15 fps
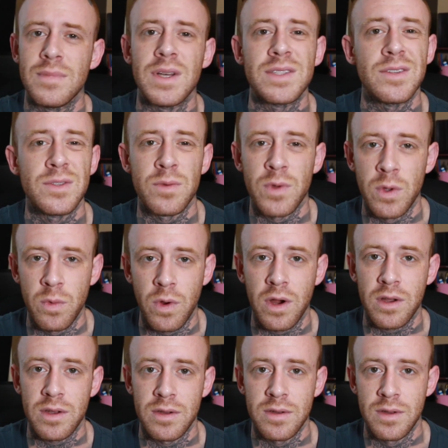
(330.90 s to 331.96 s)
it doesn't really
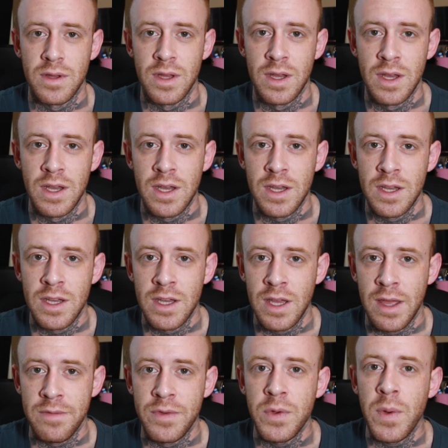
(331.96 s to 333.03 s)
work.
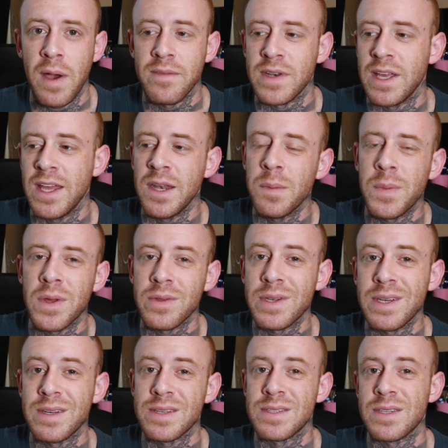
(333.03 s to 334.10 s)
If you have an
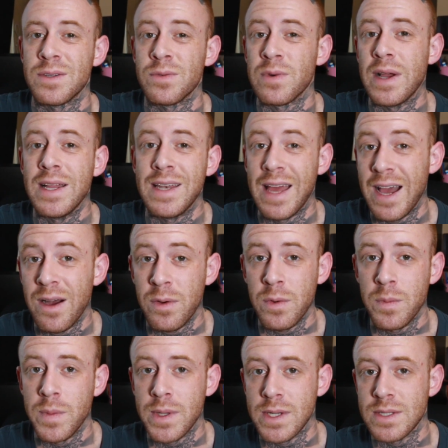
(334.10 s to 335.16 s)
inability to sin right now,
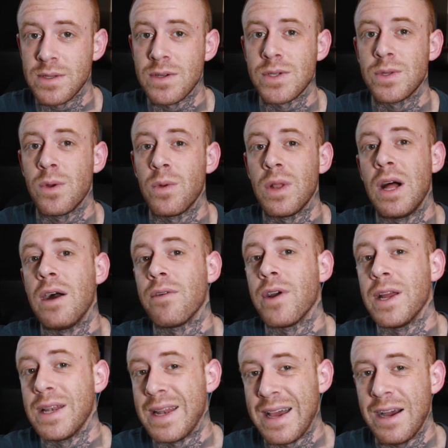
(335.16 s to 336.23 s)
because there is no law
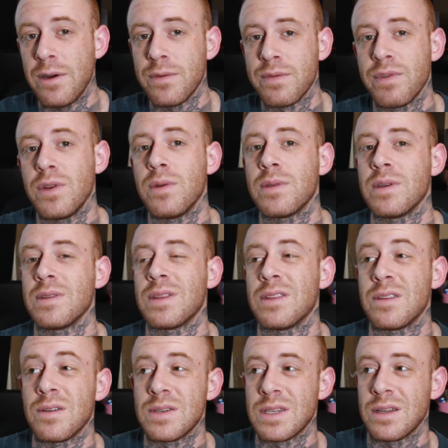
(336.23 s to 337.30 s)
right now, for you to think
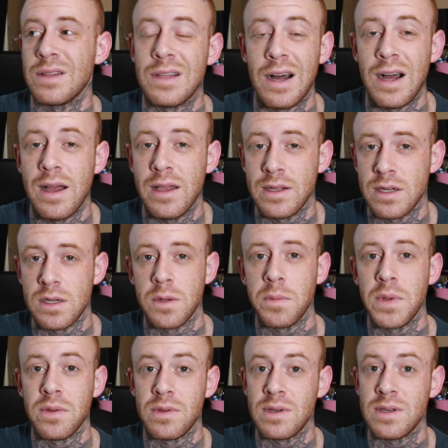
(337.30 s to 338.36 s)
that there is a law and an
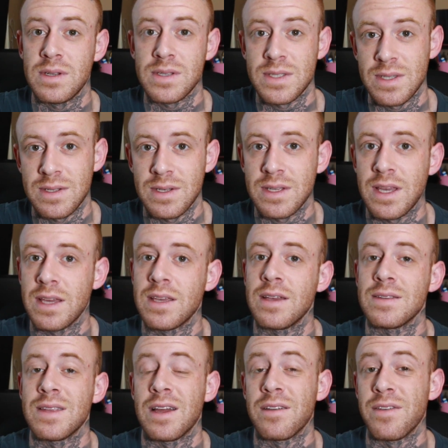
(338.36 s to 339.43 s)
ability to sin to get
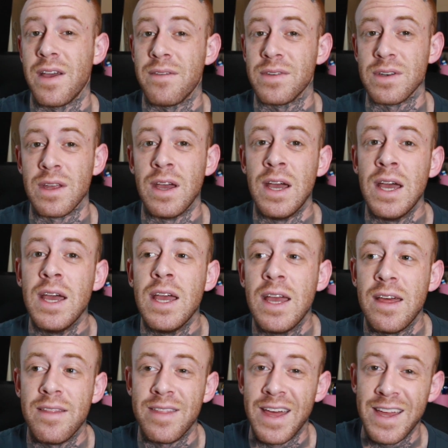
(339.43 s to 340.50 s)
kicked out of heaven,
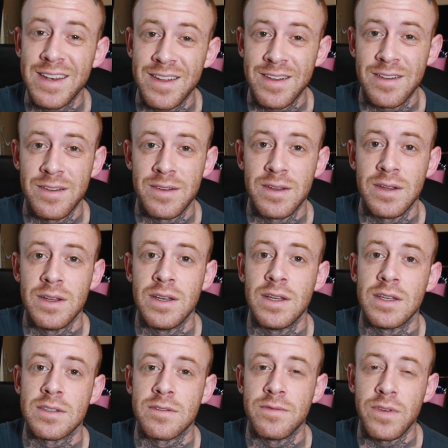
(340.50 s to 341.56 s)
then
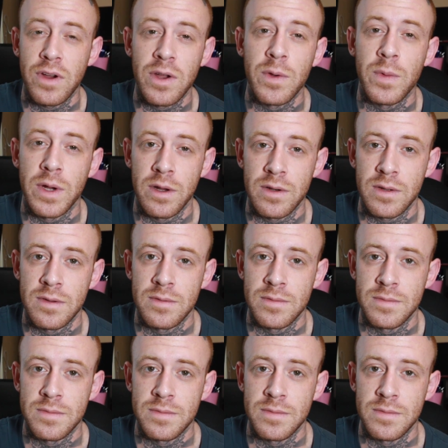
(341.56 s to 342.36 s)
it's very weird.